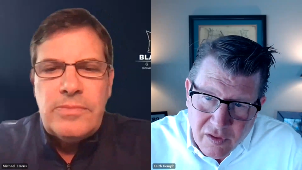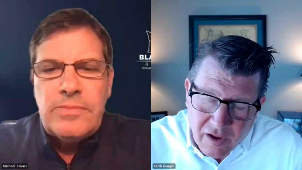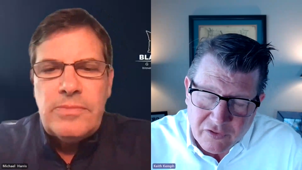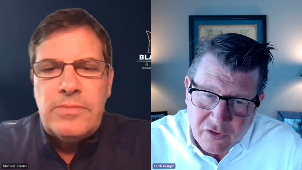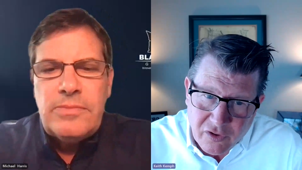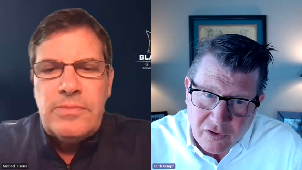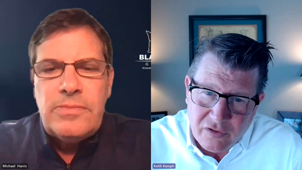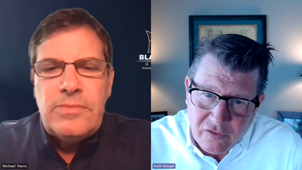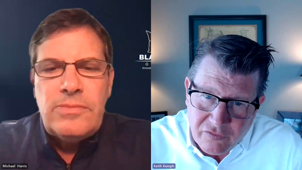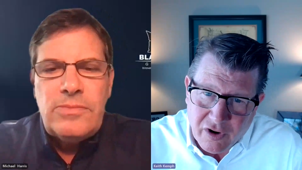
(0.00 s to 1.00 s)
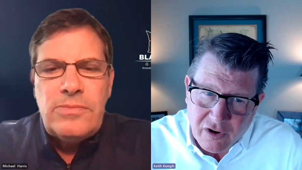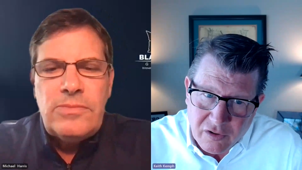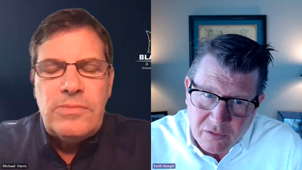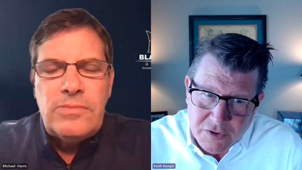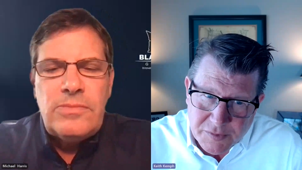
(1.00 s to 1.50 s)
Speaker 1: That's good. Very
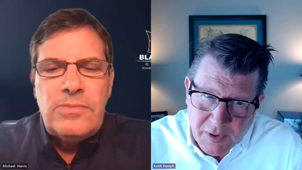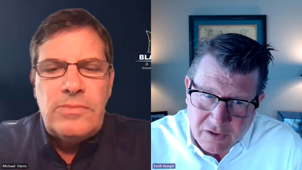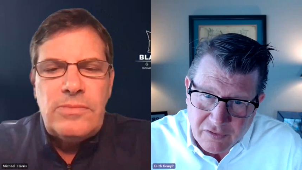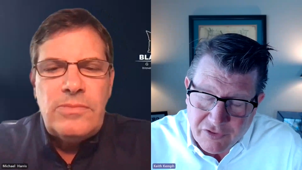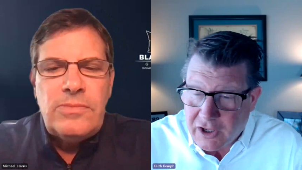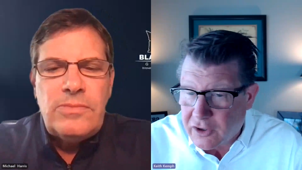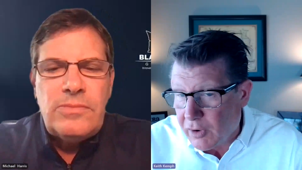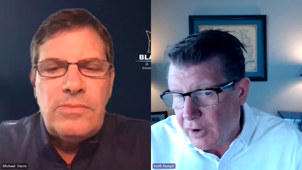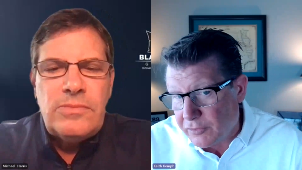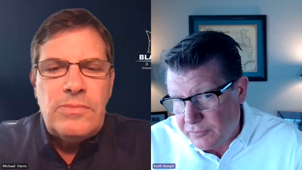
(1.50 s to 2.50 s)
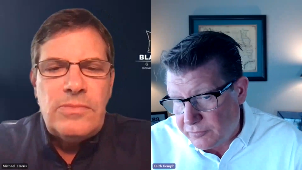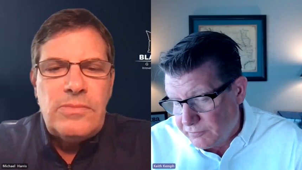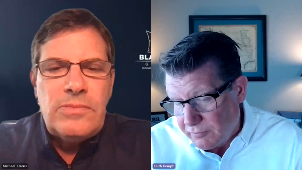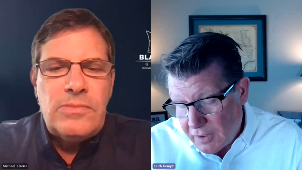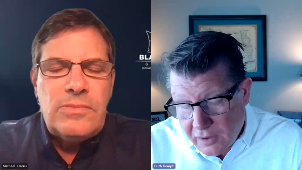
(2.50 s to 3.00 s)
good perspective. Thank you. I was
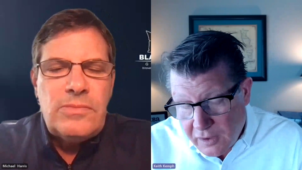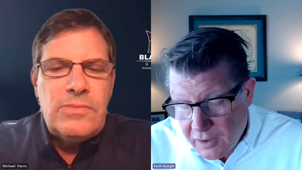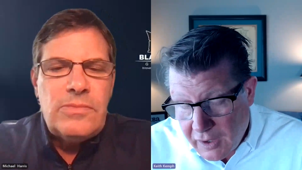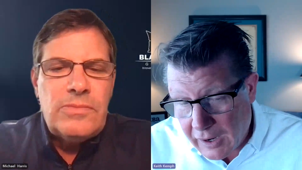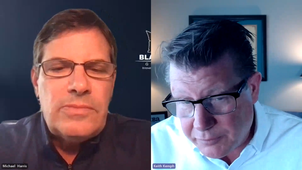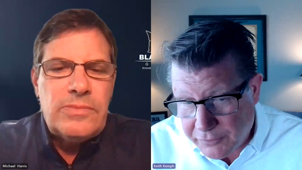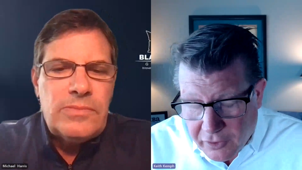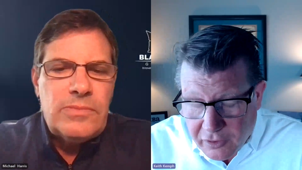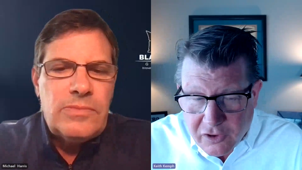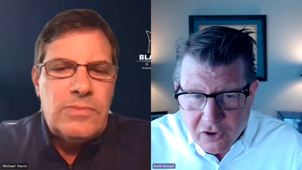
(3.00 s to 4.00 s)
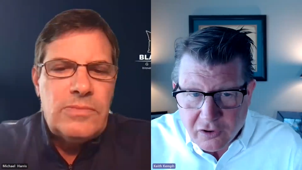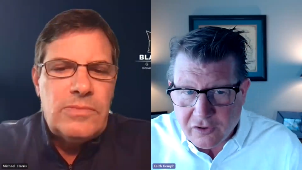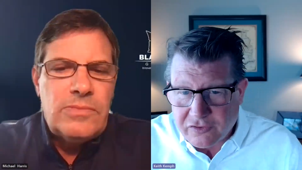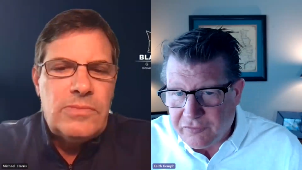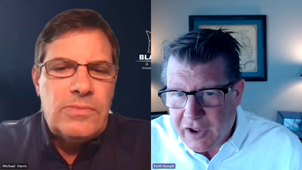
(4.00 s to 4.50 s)
absolutely
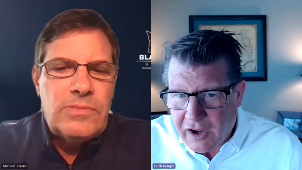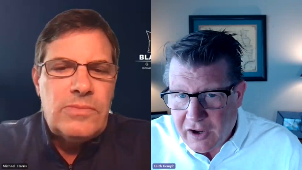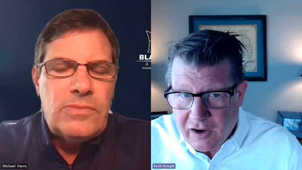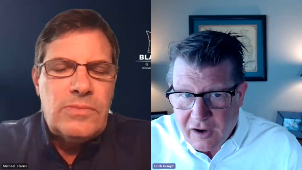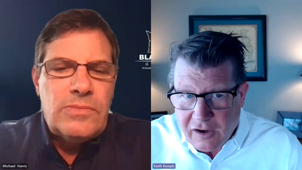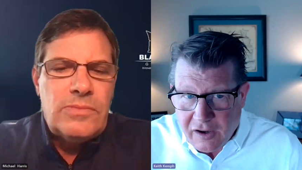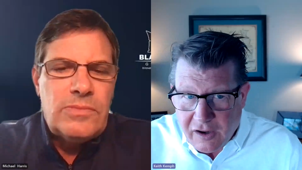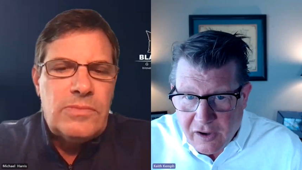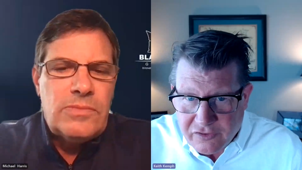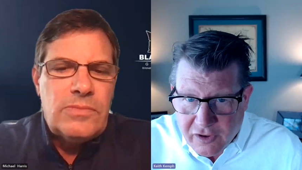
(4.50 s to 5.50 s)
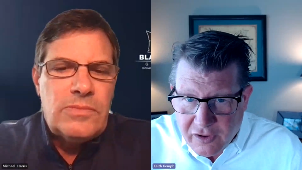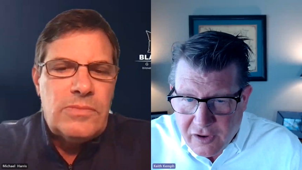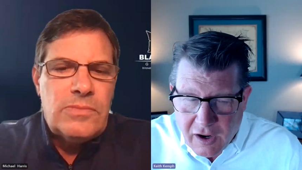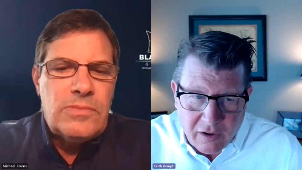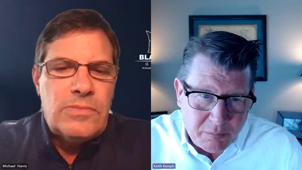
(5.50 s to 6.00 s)
curious of that uh, as to
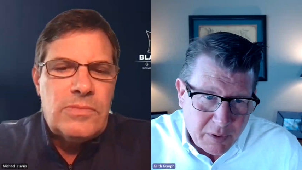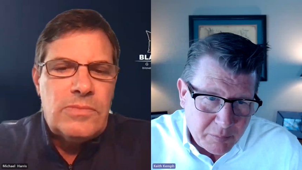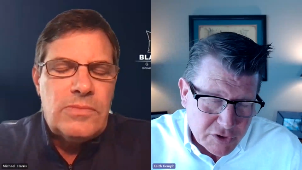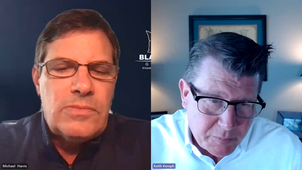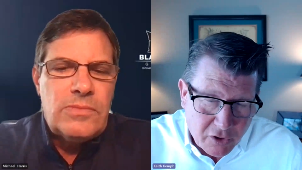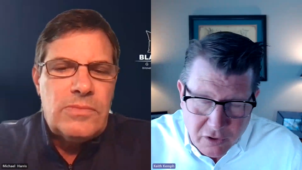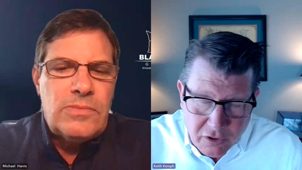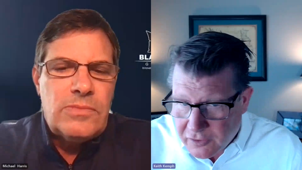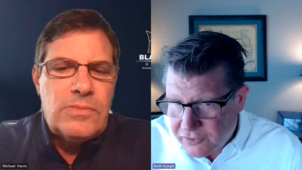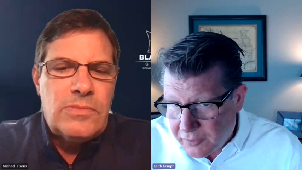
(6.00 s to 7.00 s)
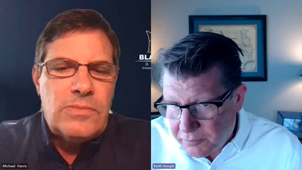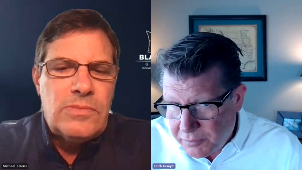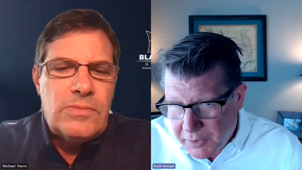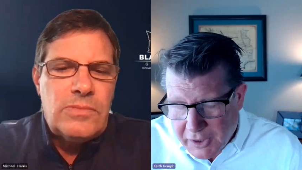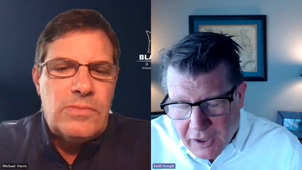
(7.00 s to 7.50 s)
how people should be looking at
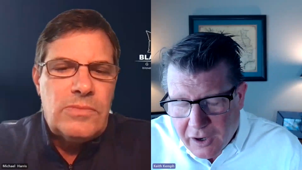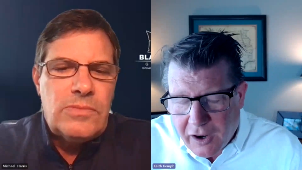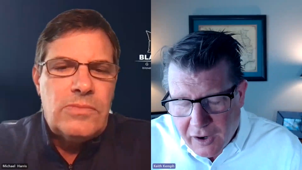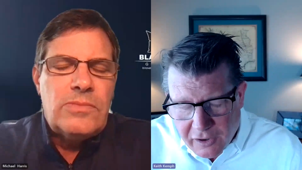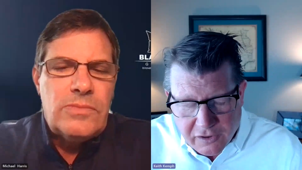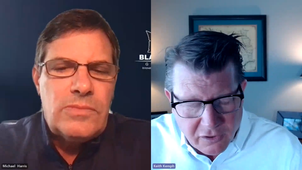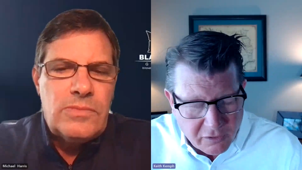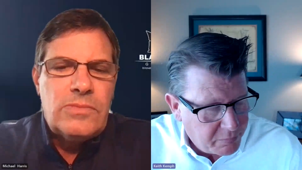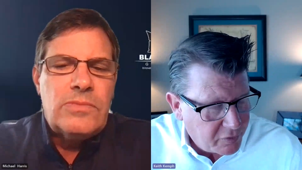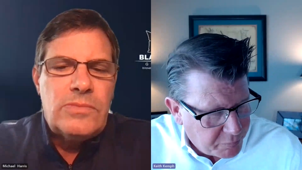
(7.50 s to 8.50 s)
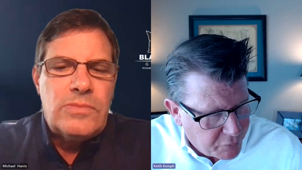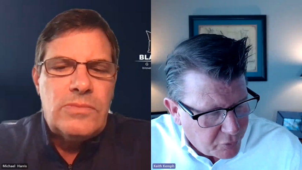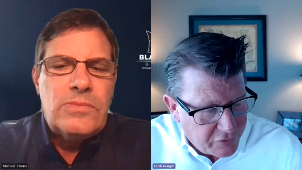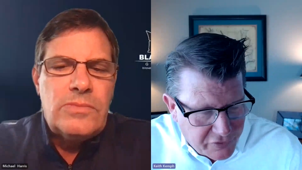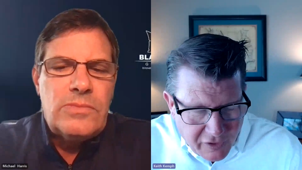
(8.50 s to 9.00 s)
CFPB. And I, I, like your your
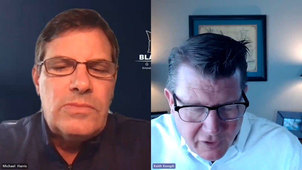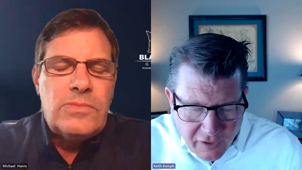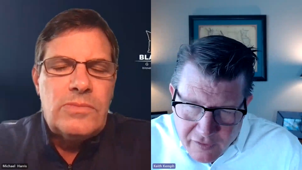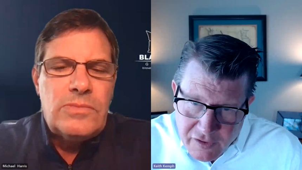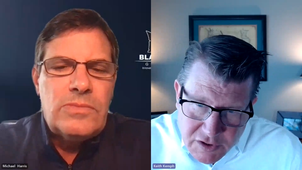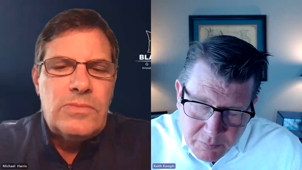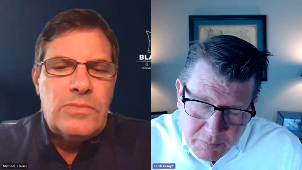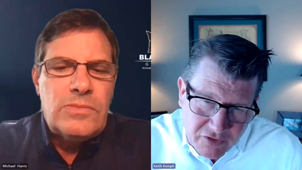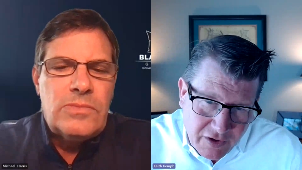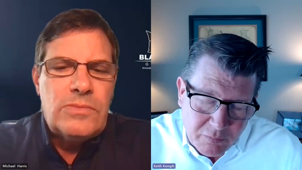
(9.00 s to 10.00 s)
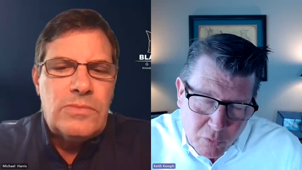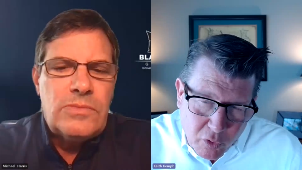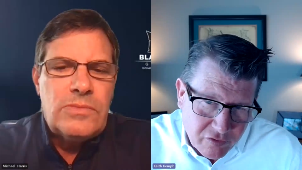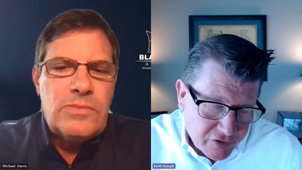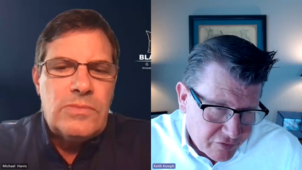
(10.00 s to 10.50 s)
point that they should be seen
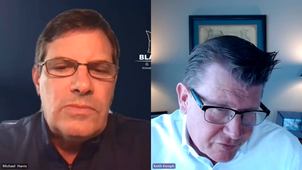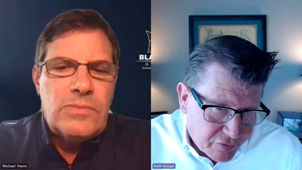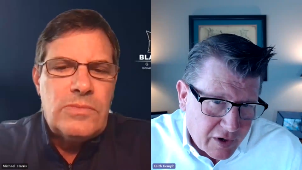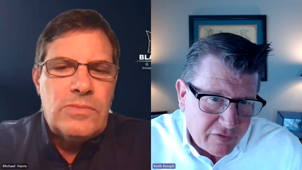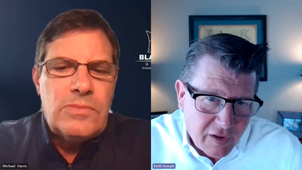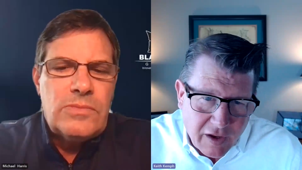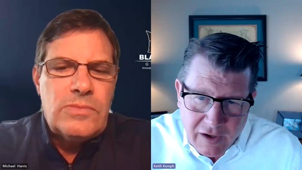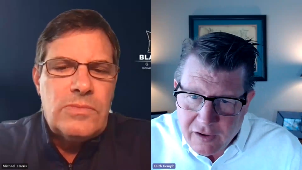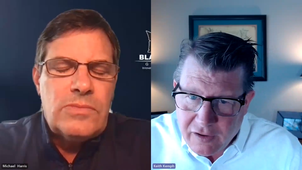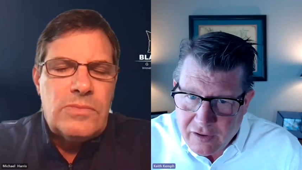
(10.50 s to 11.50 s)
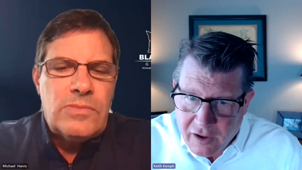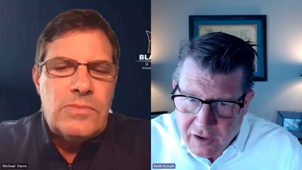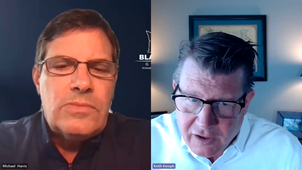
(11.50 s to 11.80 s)
more as a friend and not